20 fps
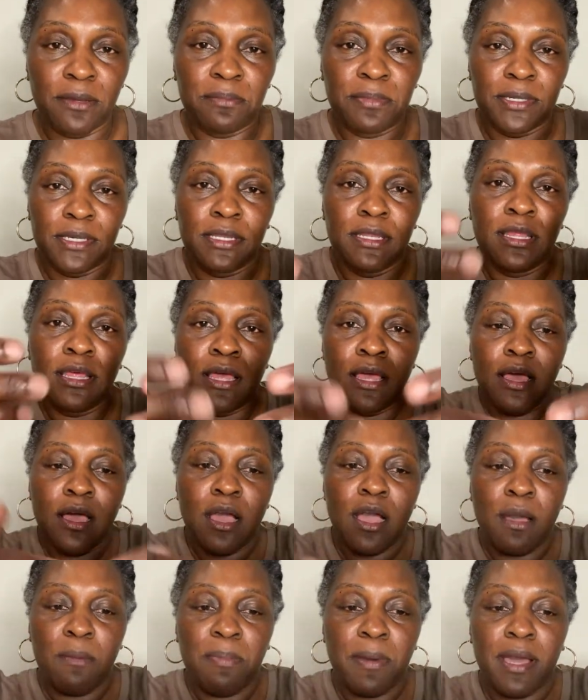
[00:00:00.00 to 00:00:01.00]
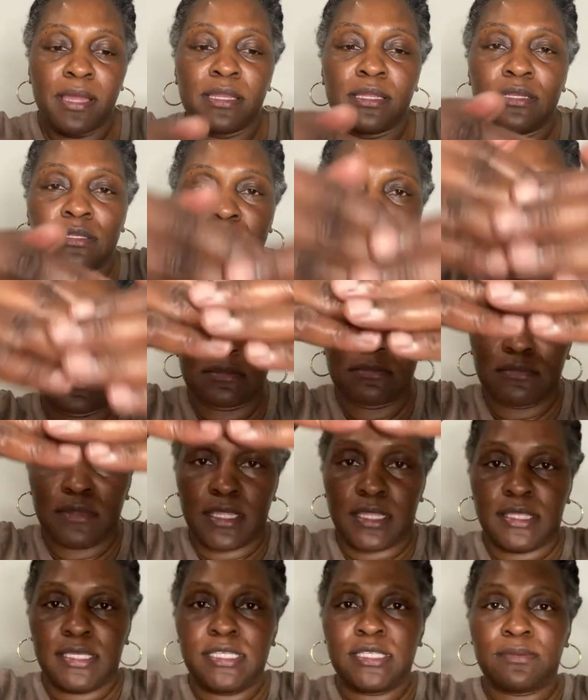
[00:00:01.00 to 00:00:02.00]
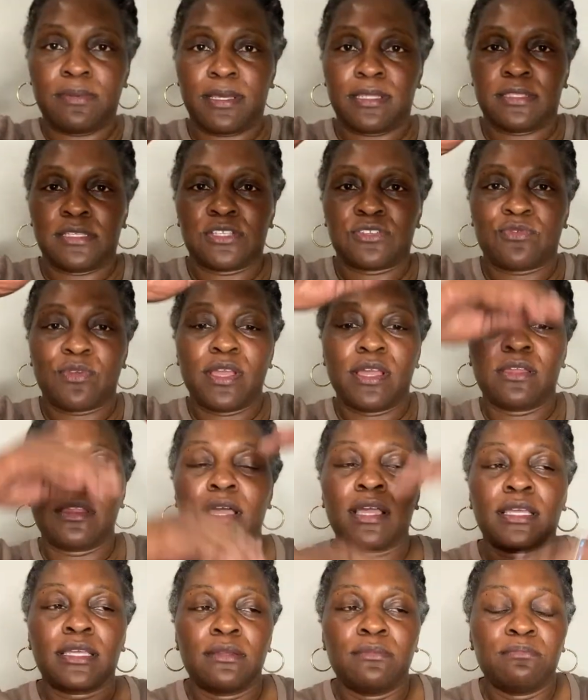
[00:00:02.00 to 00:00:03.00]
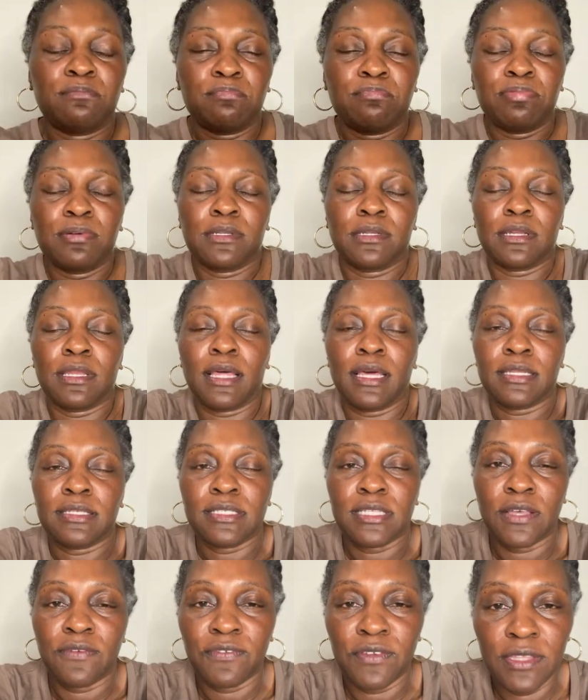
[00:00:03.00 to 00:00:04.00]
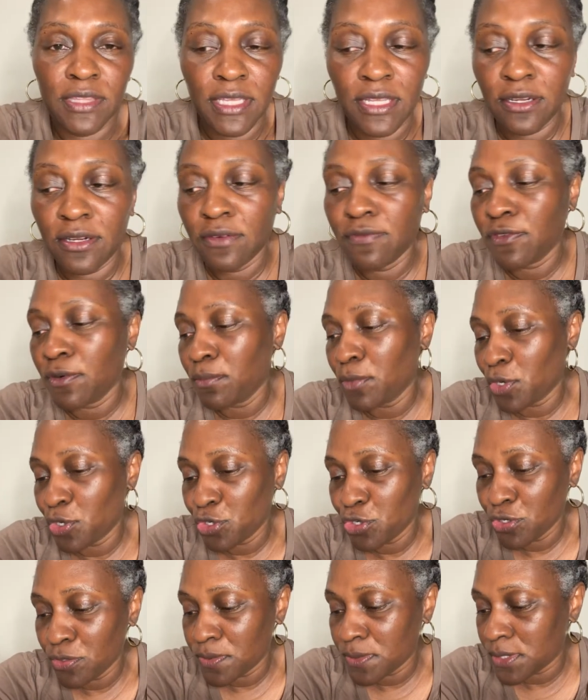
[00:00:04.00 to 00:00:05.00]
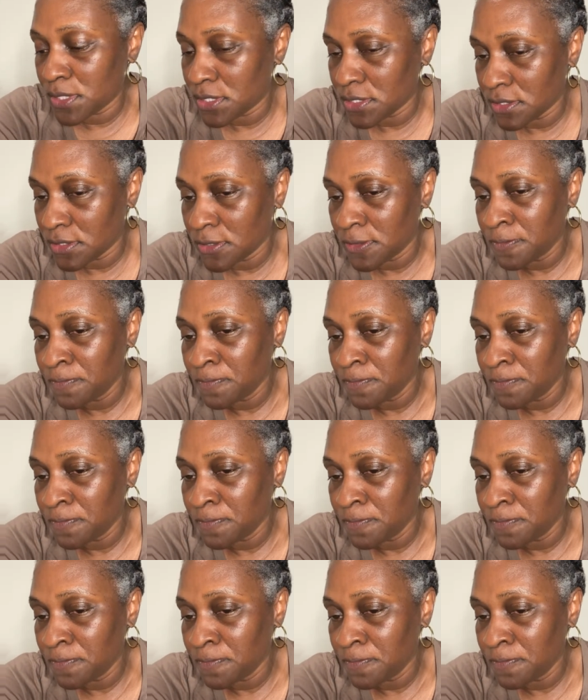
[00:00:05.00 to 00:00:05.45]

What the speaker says: But a pot that is at least about this round, I can put a lot of stuff in there, from herbs to